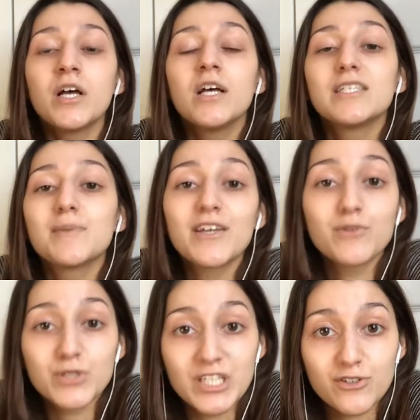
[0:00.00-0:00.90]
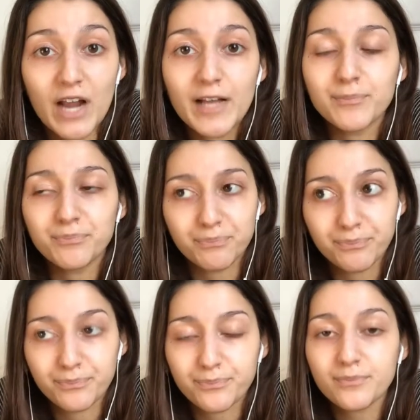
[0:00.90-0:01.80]
Speaking of routines, right?
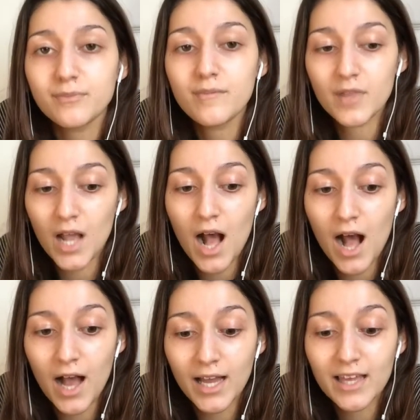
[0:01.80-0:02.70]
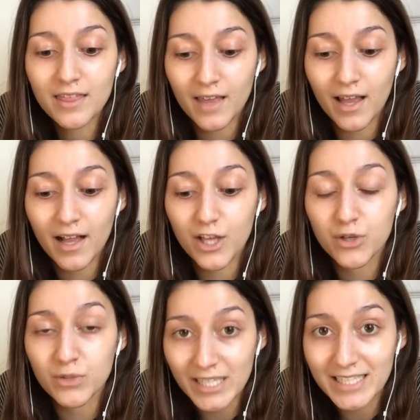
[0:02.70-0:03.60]
I think you
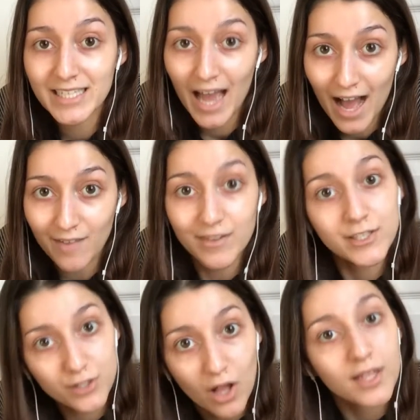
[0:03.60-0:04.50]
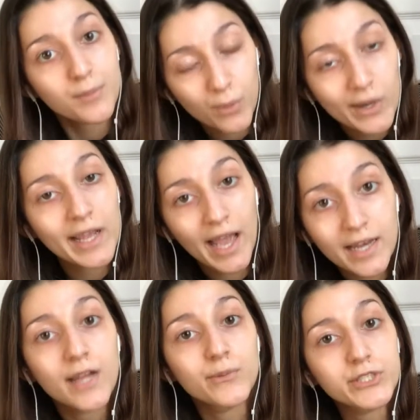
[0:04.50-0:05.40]
need to have a solid morning and
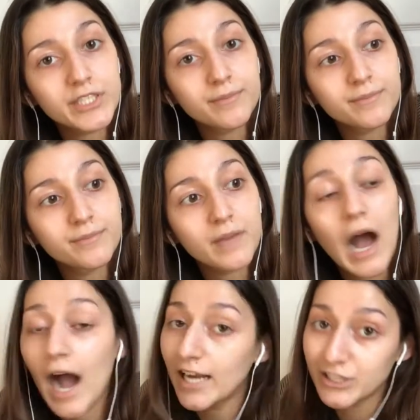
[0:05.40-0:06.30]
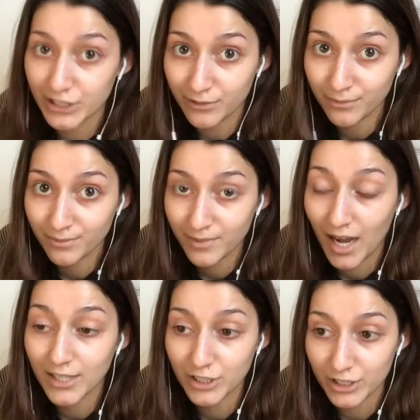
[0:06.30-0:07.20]
night routine. I do.
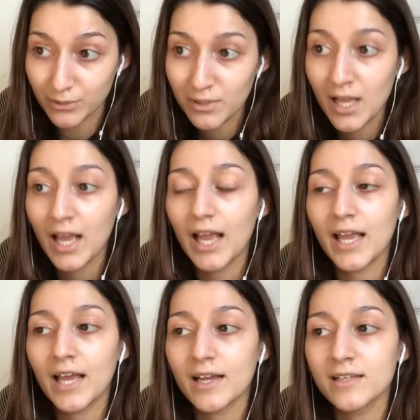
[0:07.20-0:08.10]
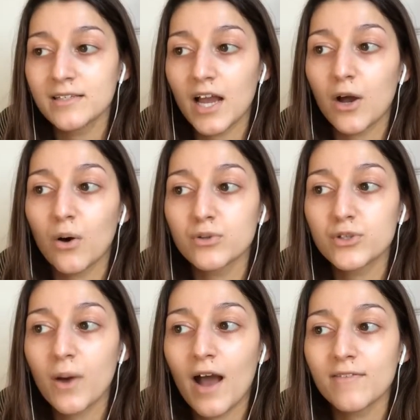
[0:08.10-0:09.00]
And I
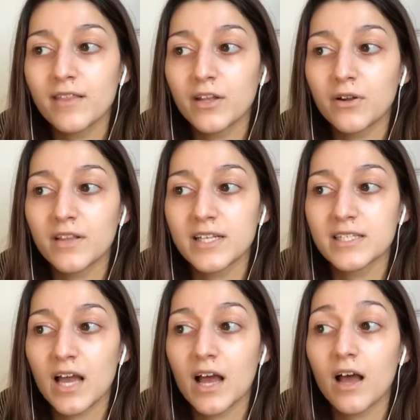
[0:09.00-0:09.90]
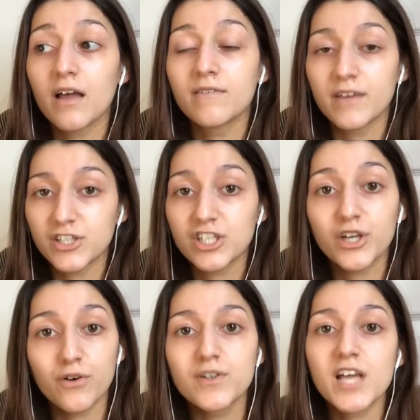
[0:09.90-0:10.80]
also have little things that eventually
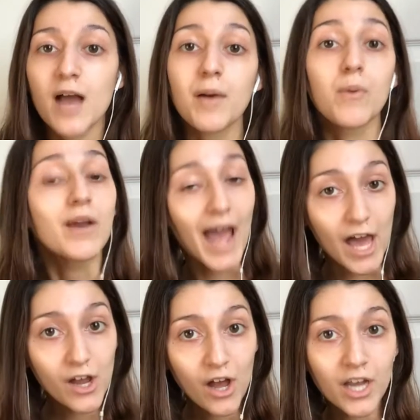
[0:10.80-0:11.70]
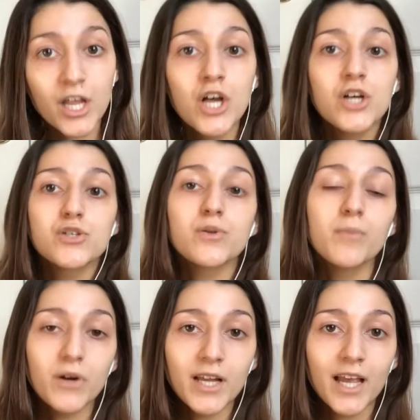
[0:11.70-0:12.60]
over time I want to add on. So in the
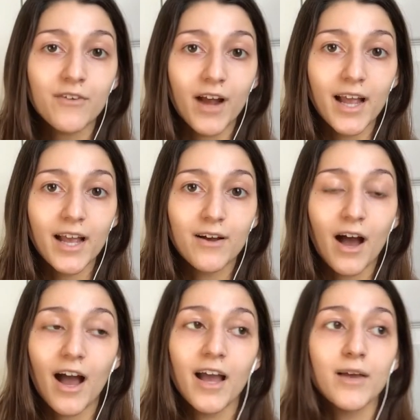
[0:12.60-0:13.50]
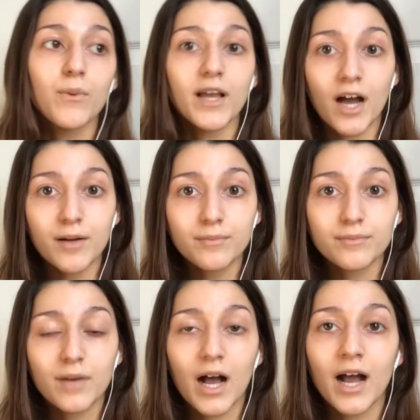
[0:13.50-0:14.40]
morning, right, I wake up,
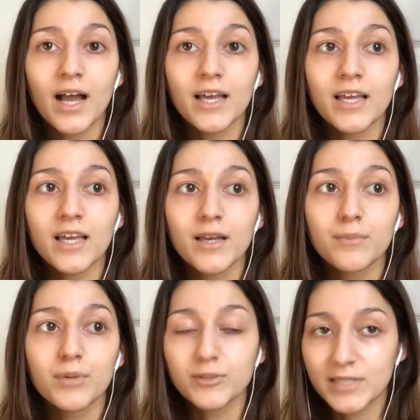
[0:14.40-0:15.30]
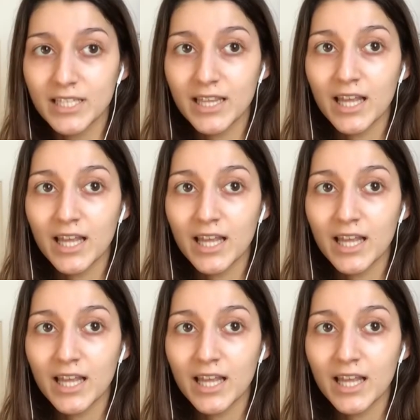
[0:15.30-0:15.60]
I brush my teeth,